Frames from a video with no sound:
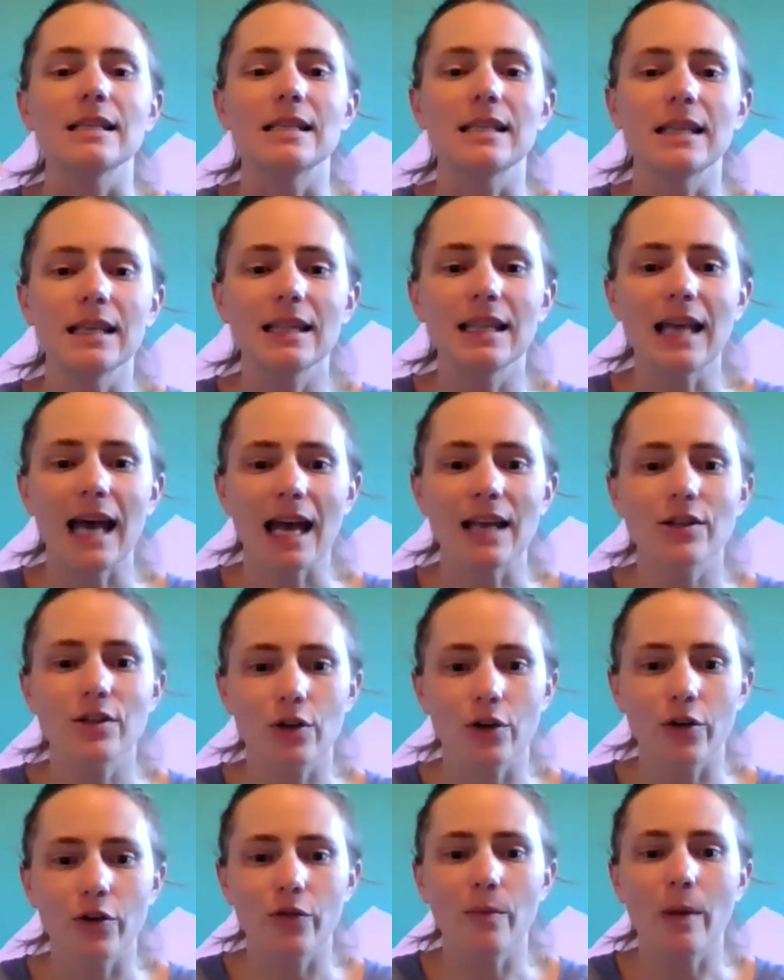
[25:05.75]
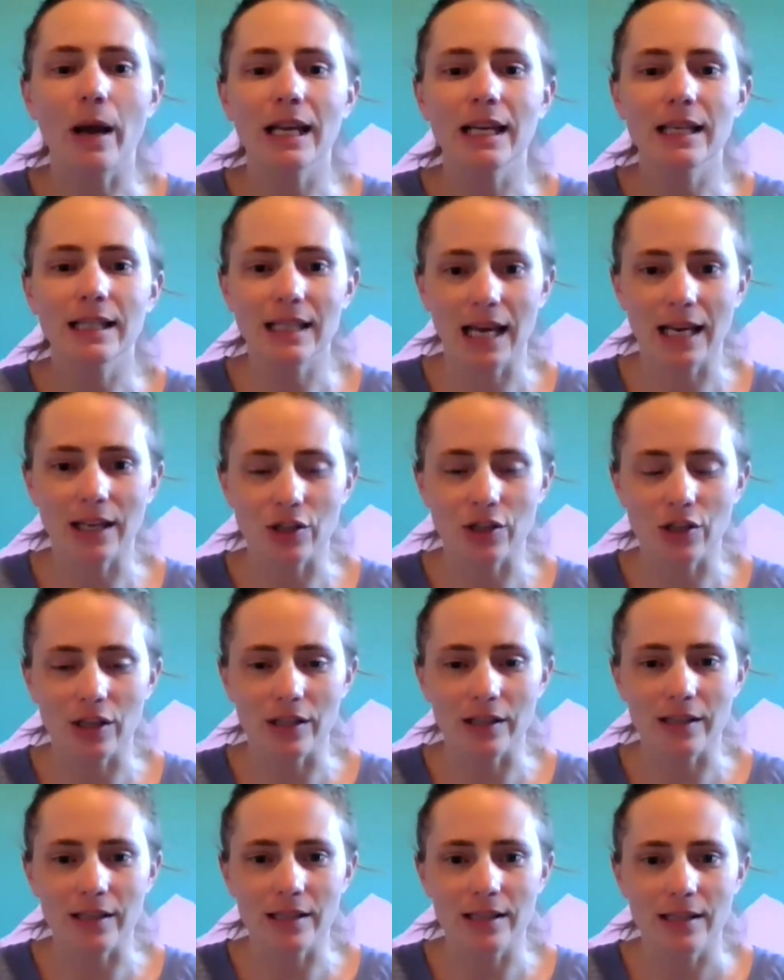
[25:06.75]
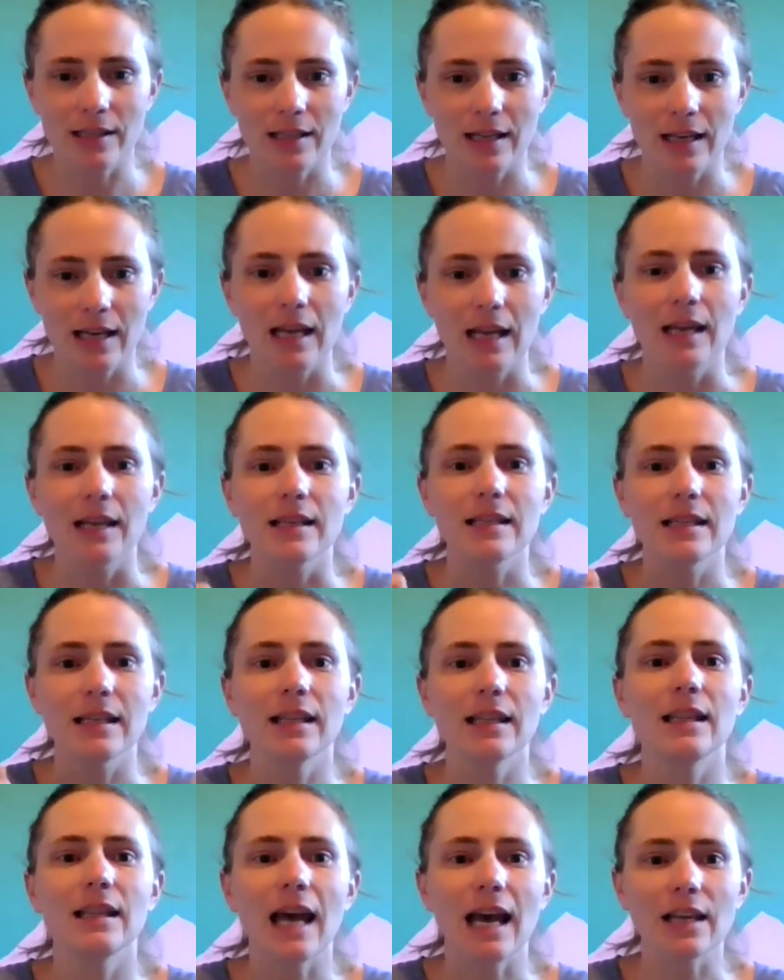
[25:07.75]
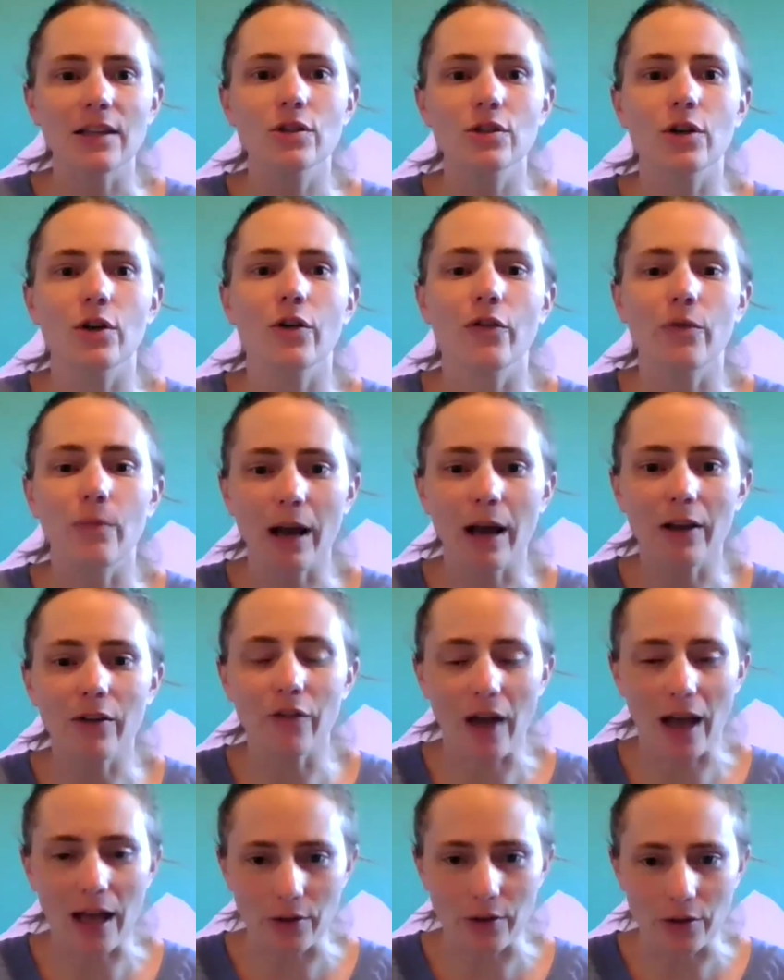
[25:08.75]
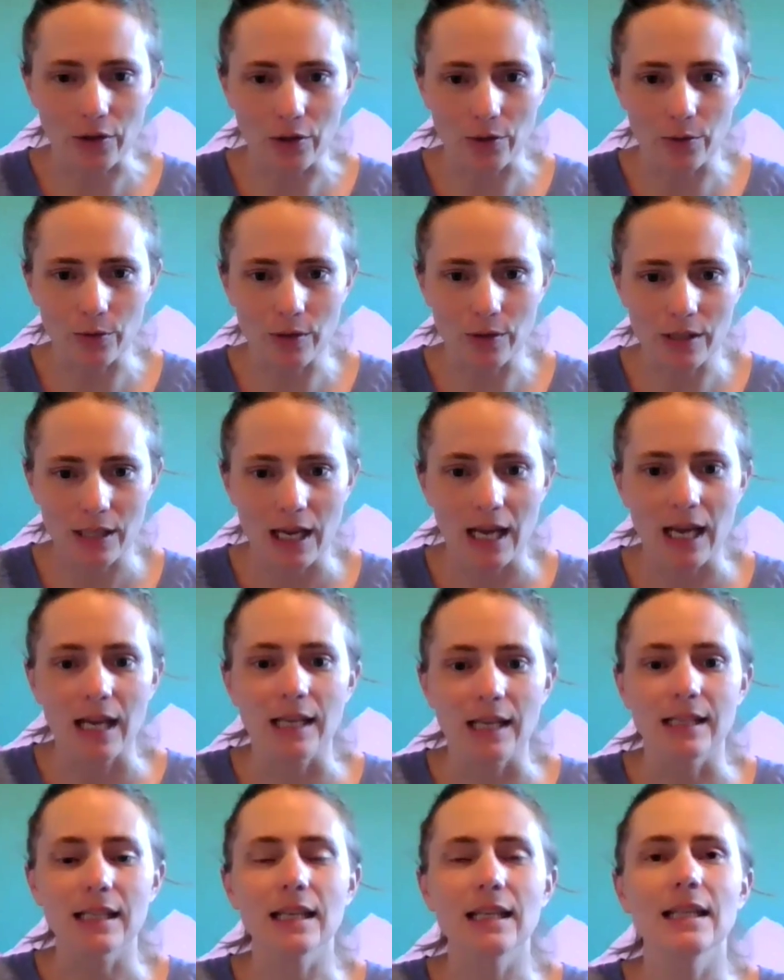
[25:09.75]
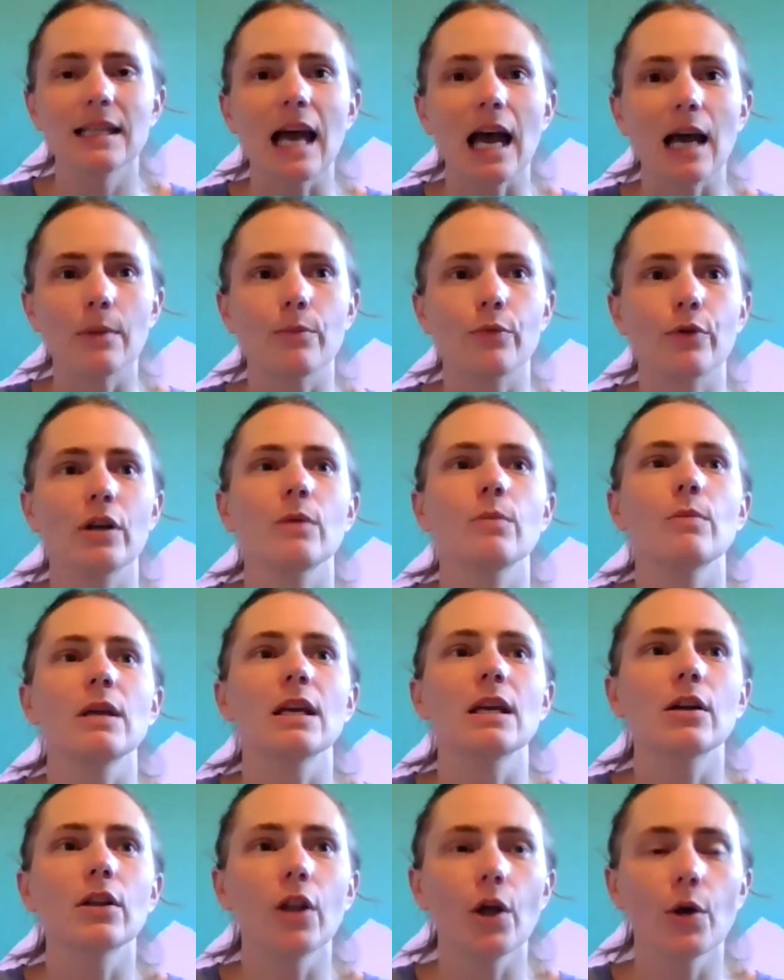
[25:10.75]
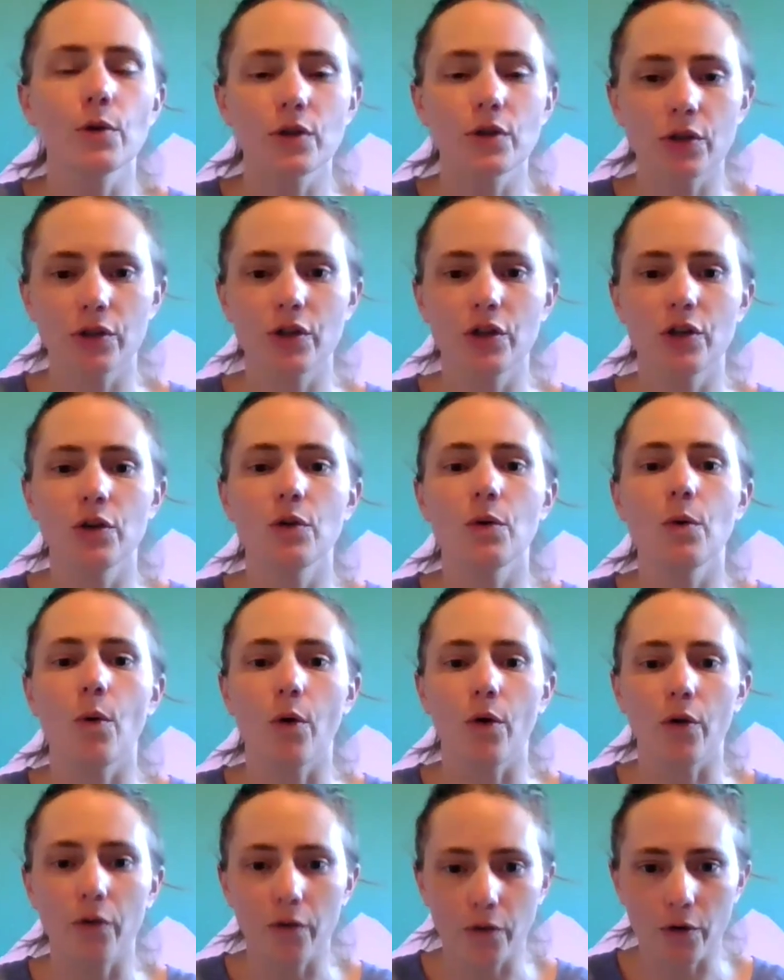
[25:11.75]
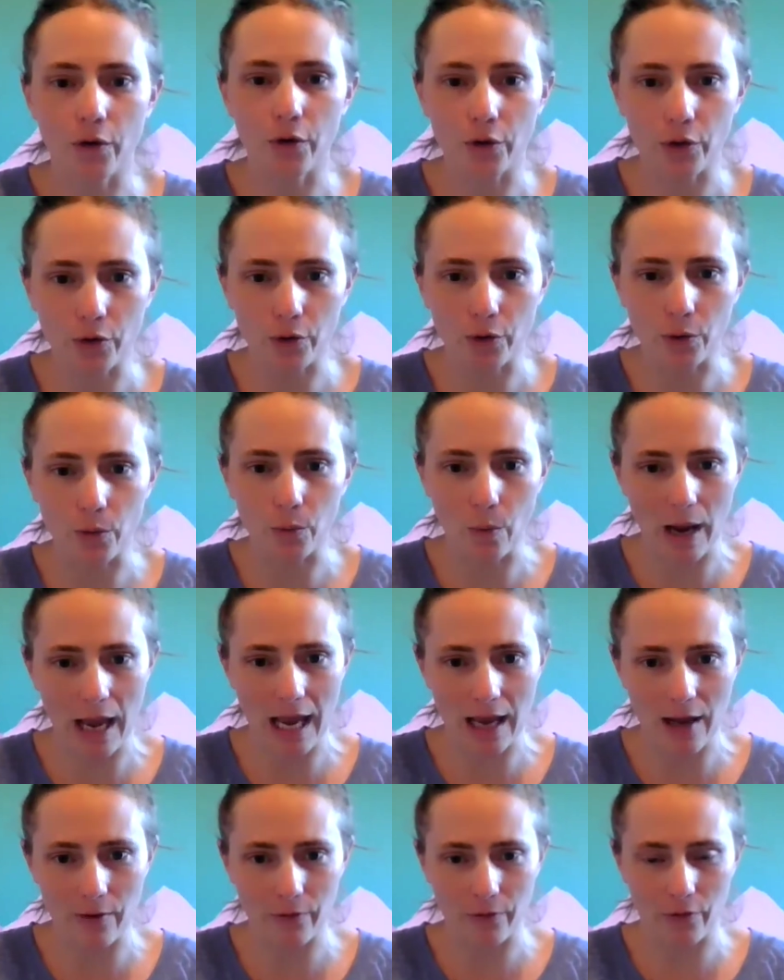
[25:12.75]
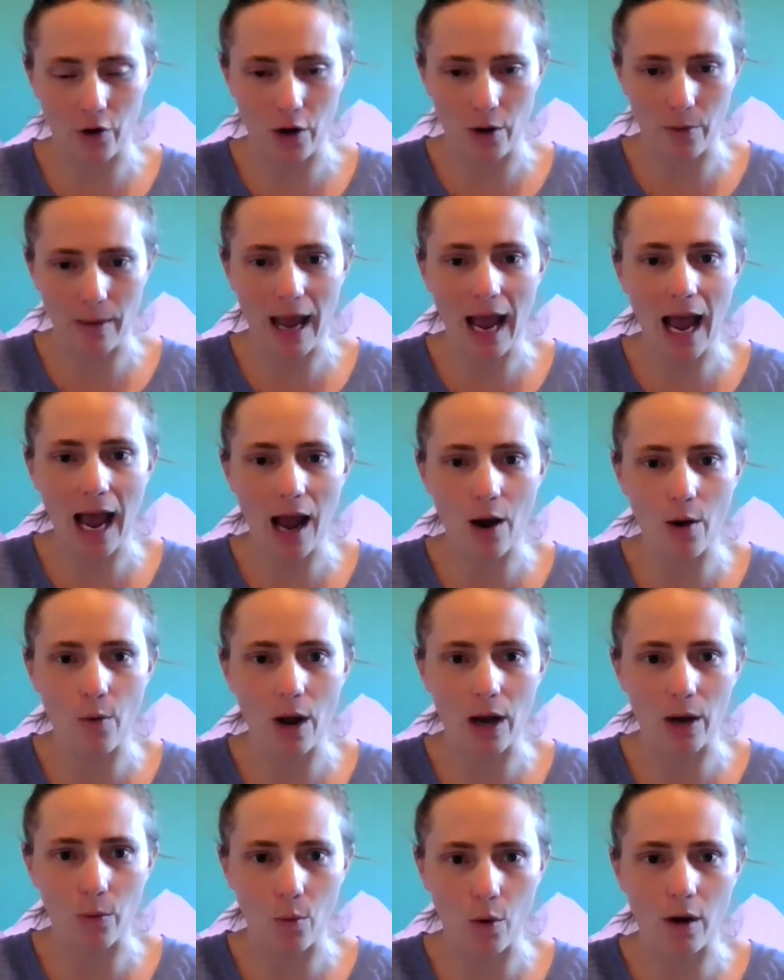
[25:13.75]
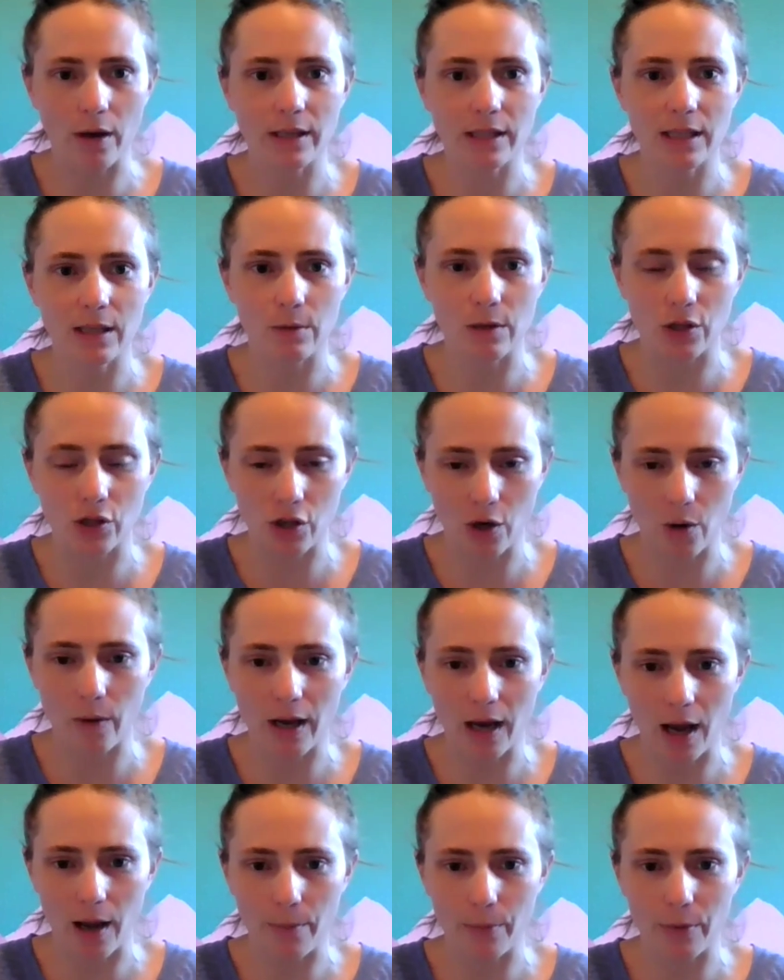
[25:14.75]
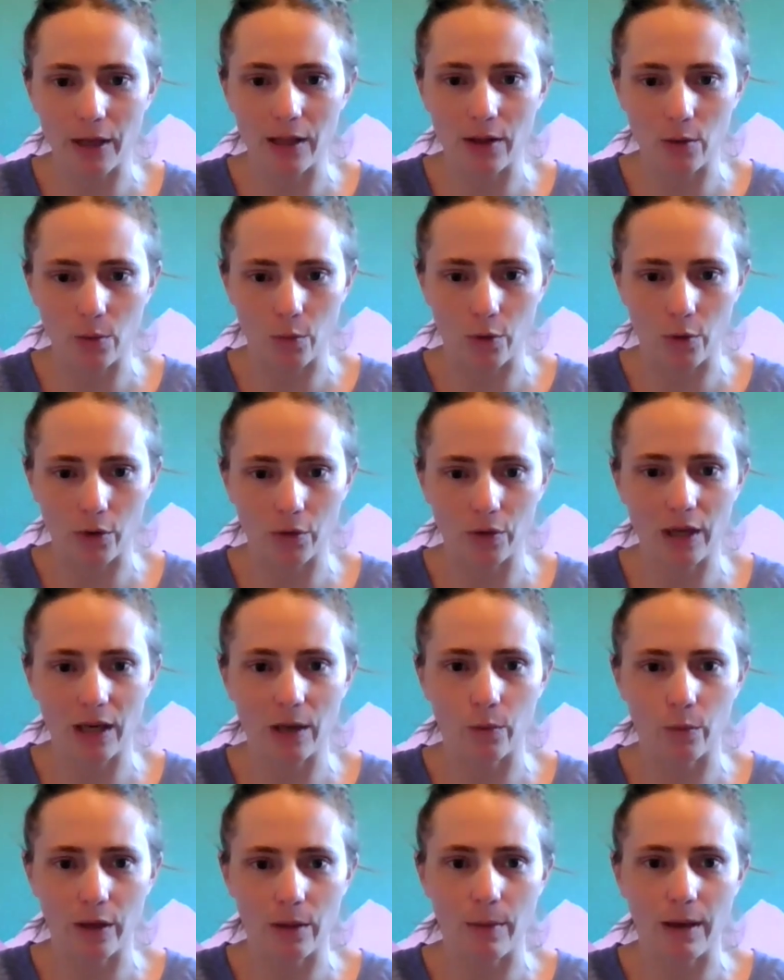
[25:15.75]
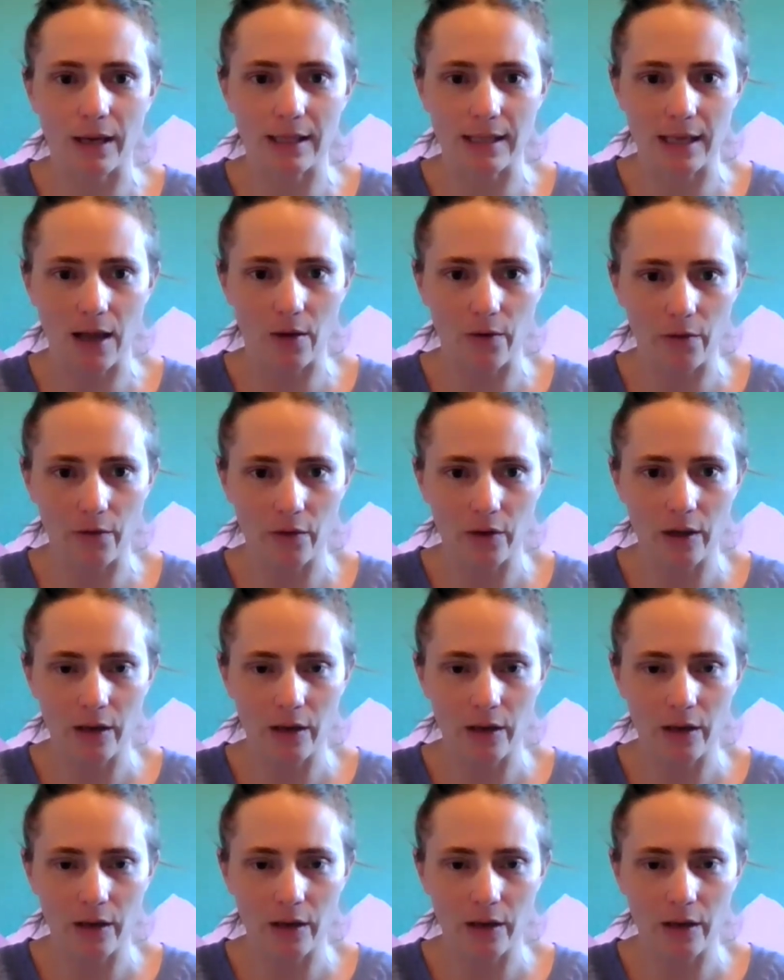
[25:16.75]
Did that serve my intentions? Did that serve my values? Did that bring me closer to or further away from how I want to be showing up in the world and with myself?